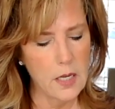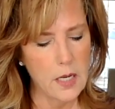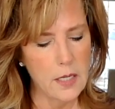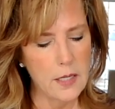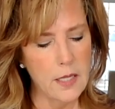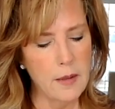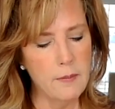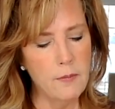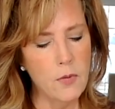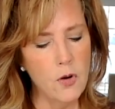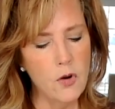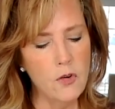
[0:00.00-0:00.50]

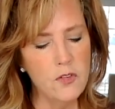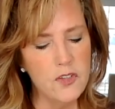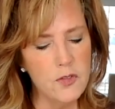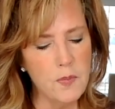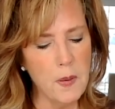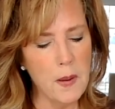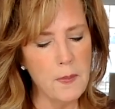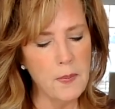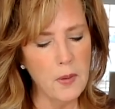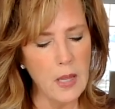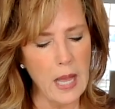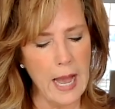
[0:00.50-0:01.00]
that moves
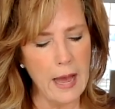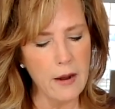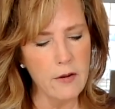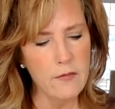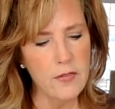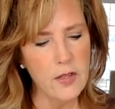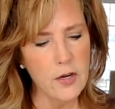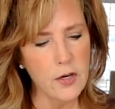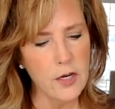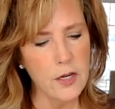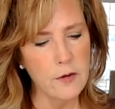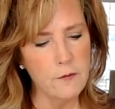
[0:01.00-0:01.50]
people out of
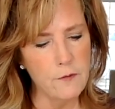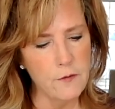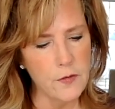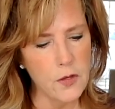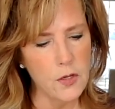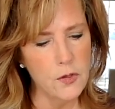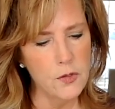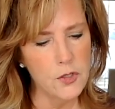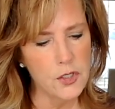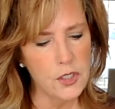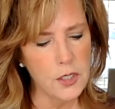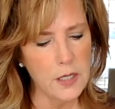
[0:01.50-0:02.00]
their
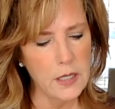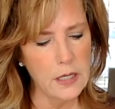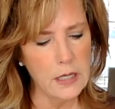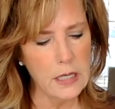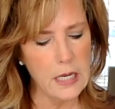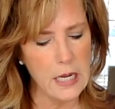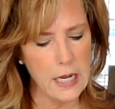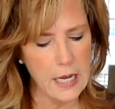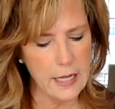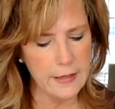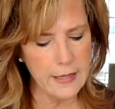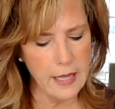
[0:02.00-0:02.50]
confusion,
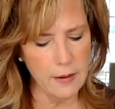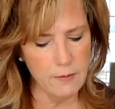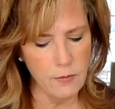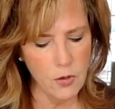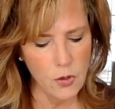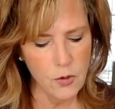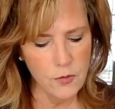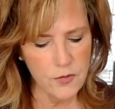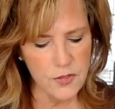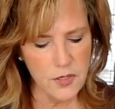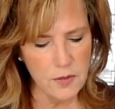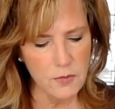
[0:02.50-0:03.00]
that
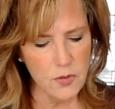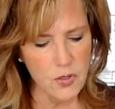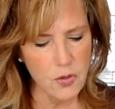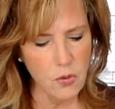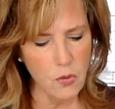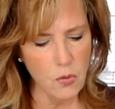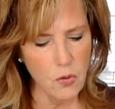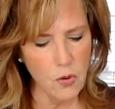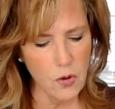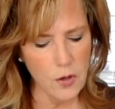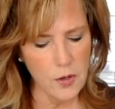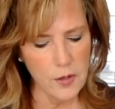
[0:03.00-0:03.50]
moves them
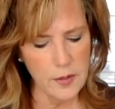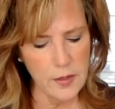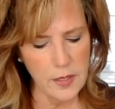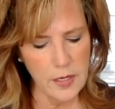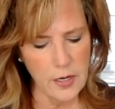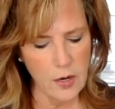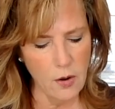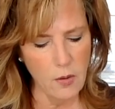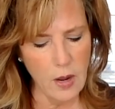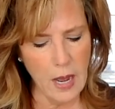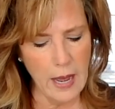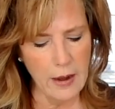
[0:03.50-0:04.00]
toward, you
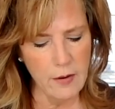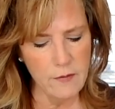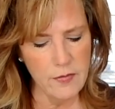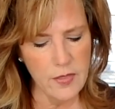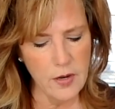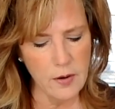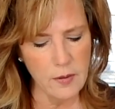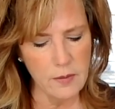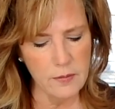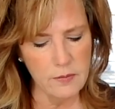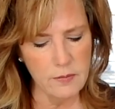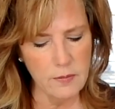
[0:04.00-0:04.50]
know, out of
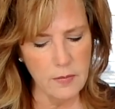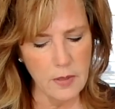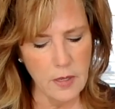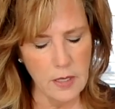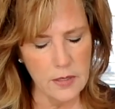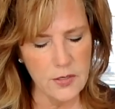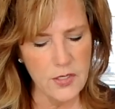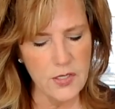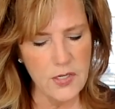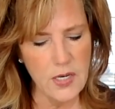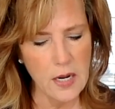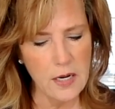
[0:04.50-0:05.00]
their uh,
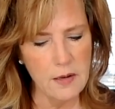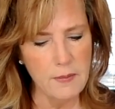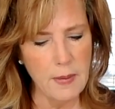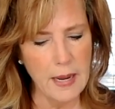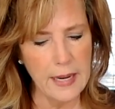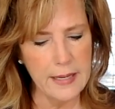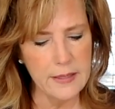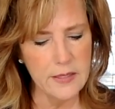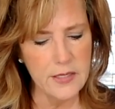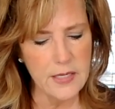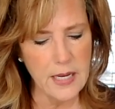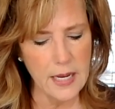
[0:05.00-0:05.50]
stuck
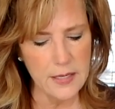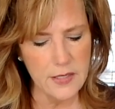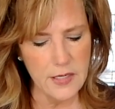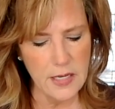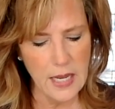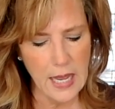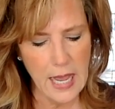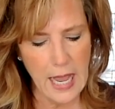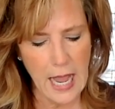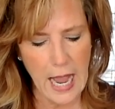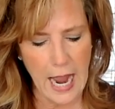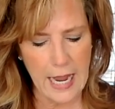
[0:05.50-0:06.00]
mindsets.
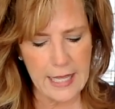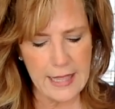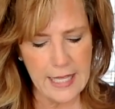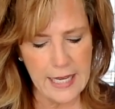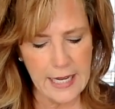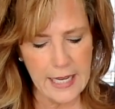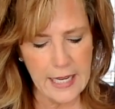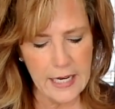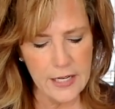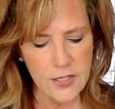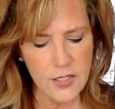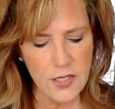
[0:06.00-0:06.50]
I
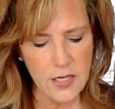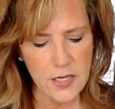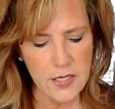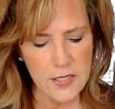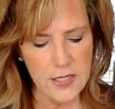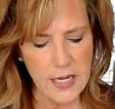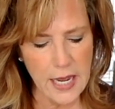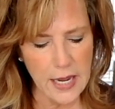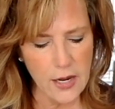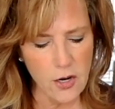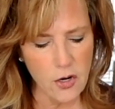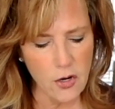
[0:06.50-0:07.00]
think it is going to
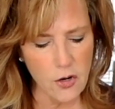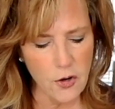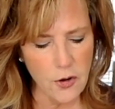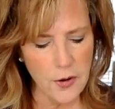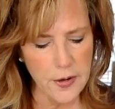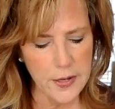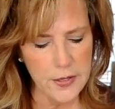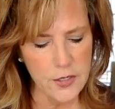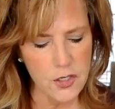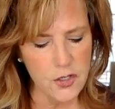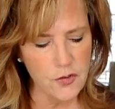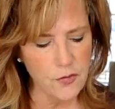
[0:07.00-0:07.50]
take
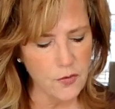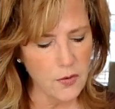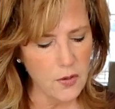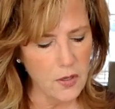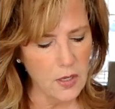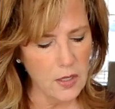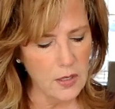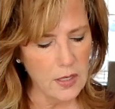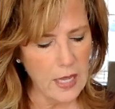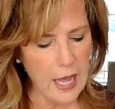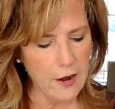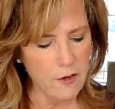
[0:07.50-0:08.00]
courage for
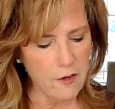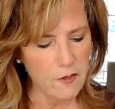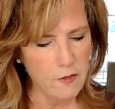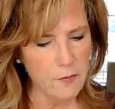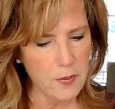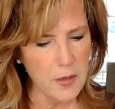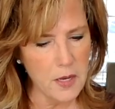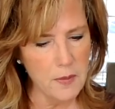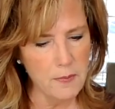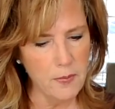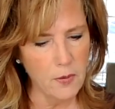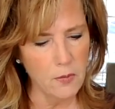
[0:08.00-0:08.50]
a lot of
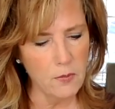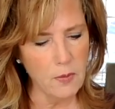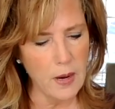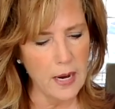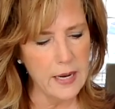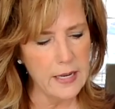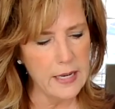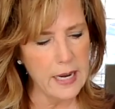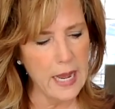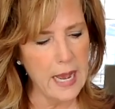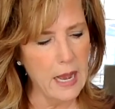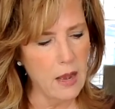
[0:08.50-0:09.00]
people
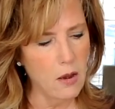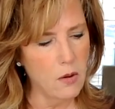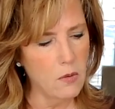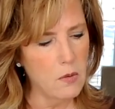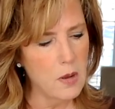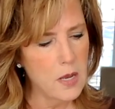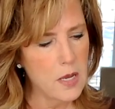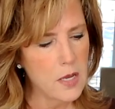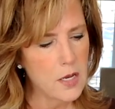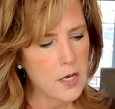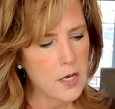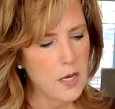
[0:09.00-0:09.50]
right now.
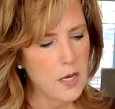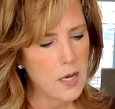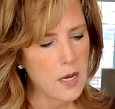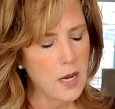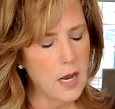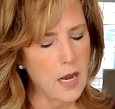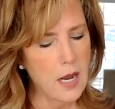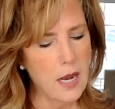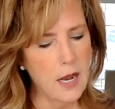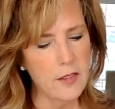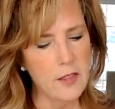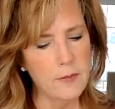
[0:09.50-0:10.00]

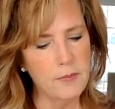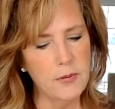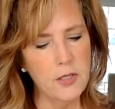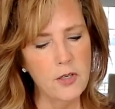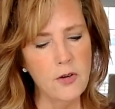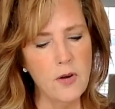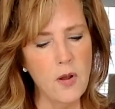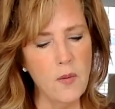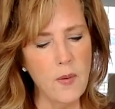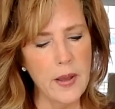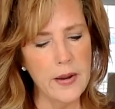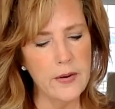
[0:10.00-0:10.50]
Uh, the
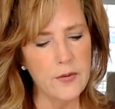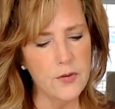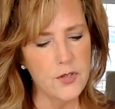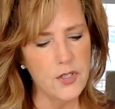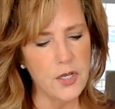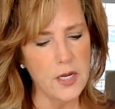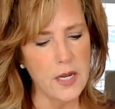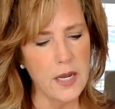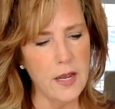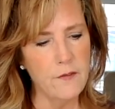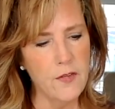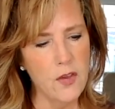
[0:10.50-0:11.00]
Pluto
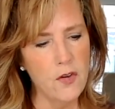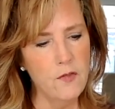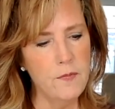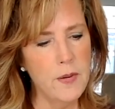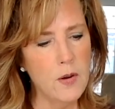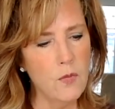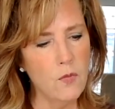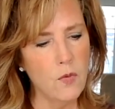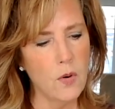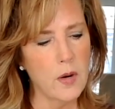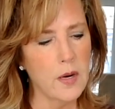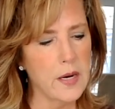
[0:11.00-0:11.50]
energy, if you've
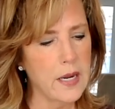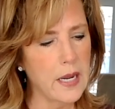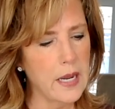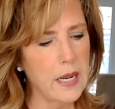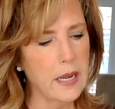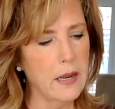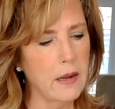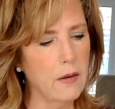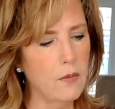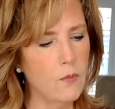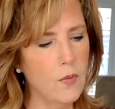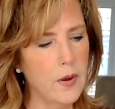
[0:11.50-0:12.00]
been
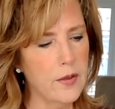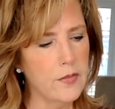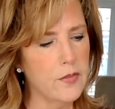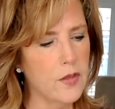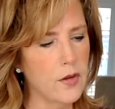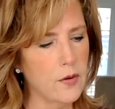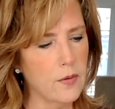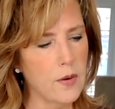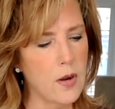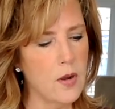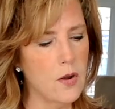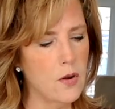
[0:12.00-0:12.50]
working with
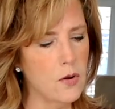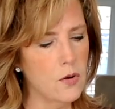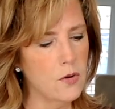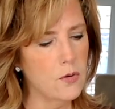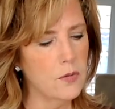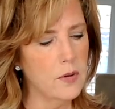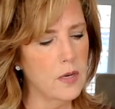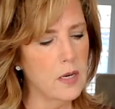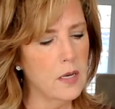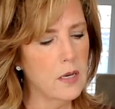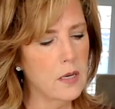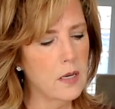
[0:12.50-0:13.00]
your
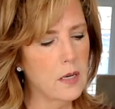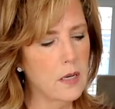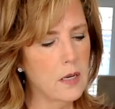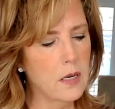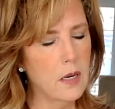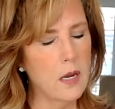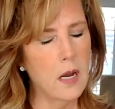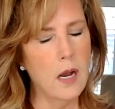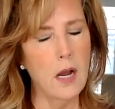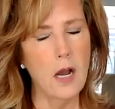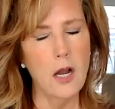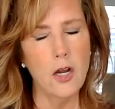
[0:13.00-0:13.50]
own
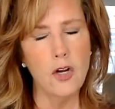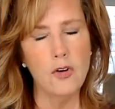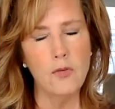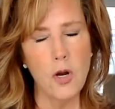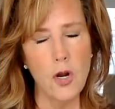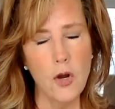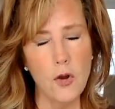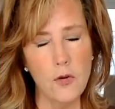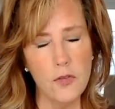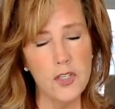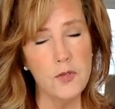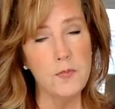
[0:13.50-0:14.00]
uh,
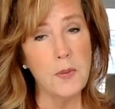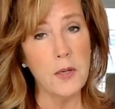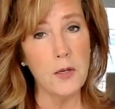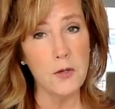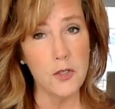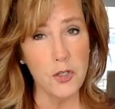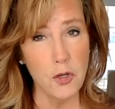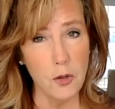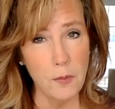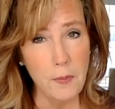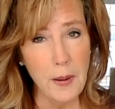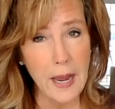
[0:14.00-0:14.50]
growth,
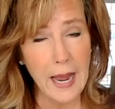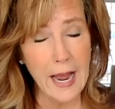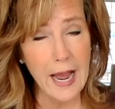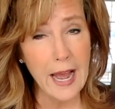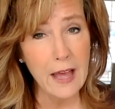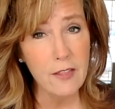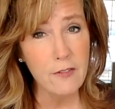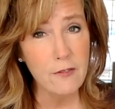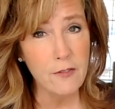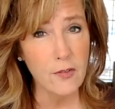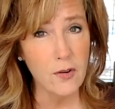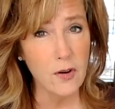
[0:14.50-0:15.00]
spiritual
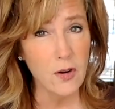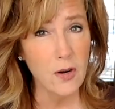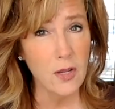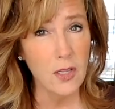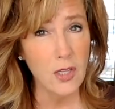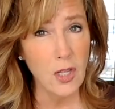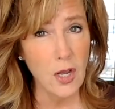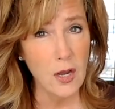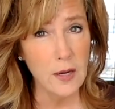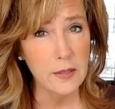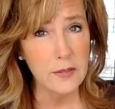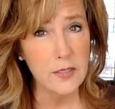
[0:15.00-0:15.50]
path for a
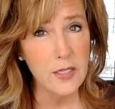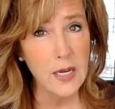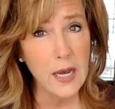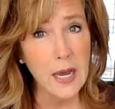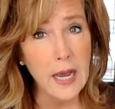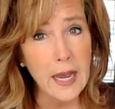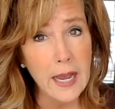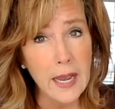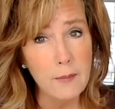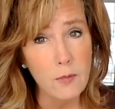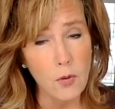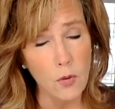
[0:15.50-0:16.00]
long
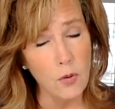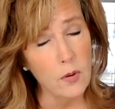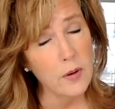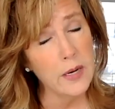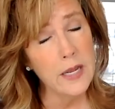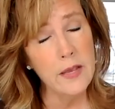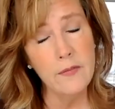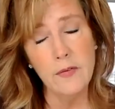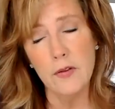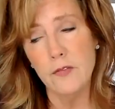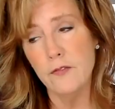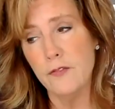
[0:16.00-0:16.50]
time, or
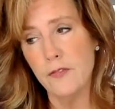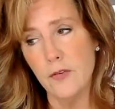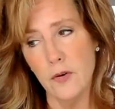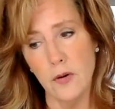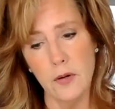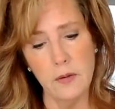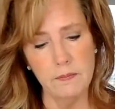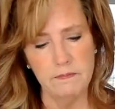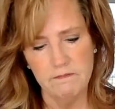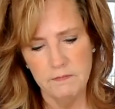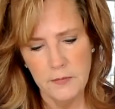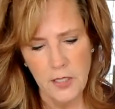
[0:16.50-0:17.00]
even
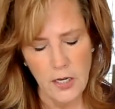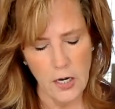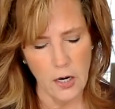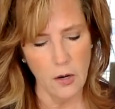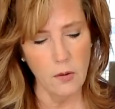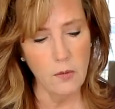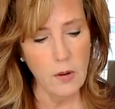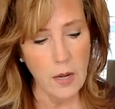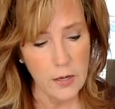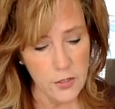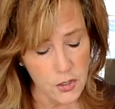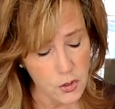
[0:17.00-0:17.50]
for you
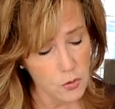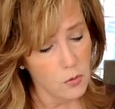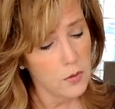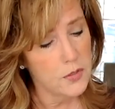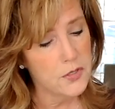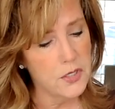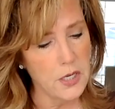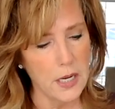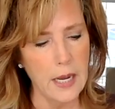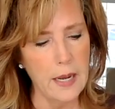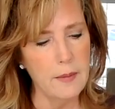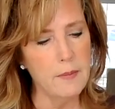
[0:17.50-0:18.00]
know a
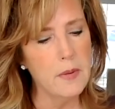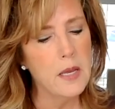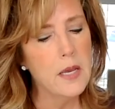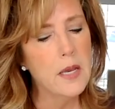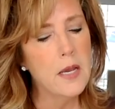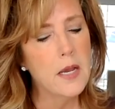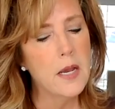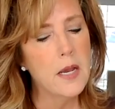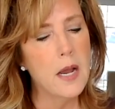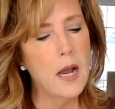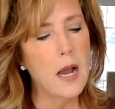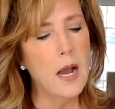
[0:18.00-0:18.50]
short time,
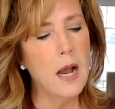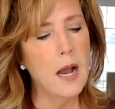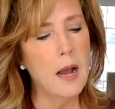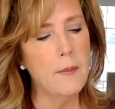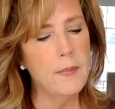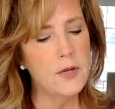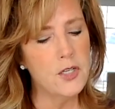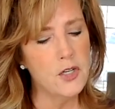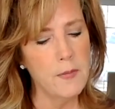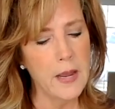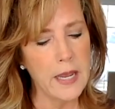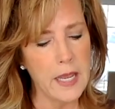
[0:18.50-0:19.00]
uh,
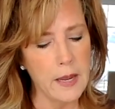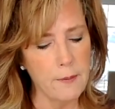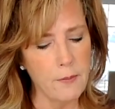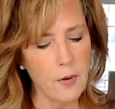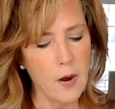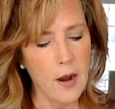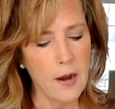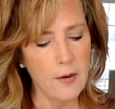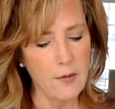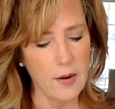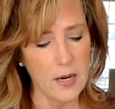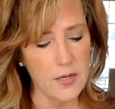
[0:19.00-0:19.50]
but you're making
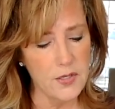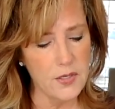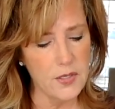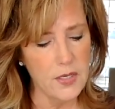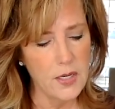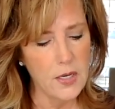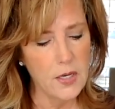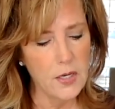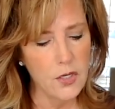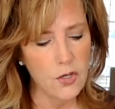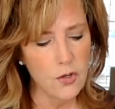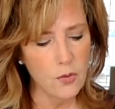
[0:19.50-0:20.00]
progress.
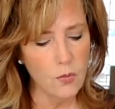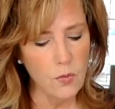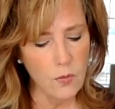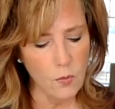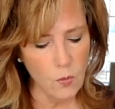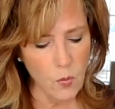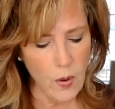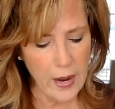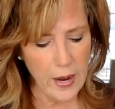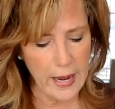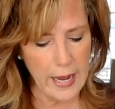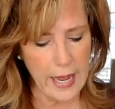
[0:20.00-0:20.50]
You're
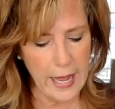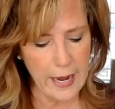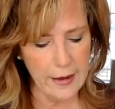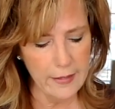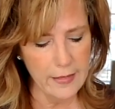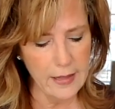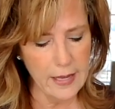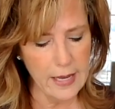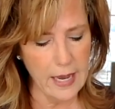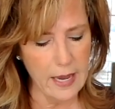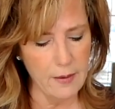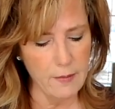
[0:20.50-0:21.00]
way ahead of
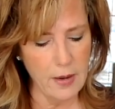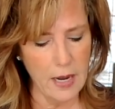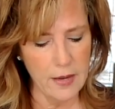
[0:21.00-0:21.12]
the game.